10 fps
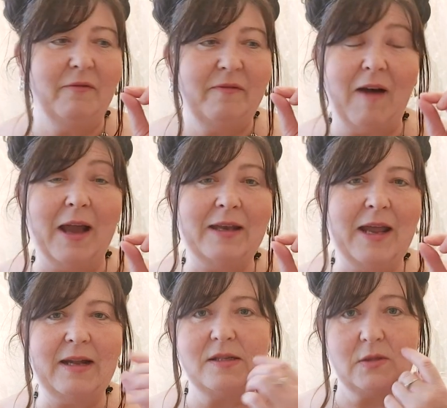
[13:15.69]
fine
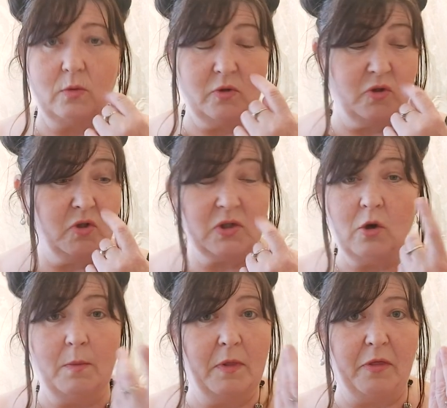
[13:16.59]
needles, so they're just
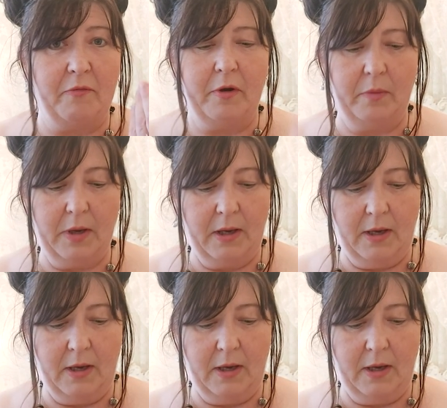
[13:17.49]
coming through.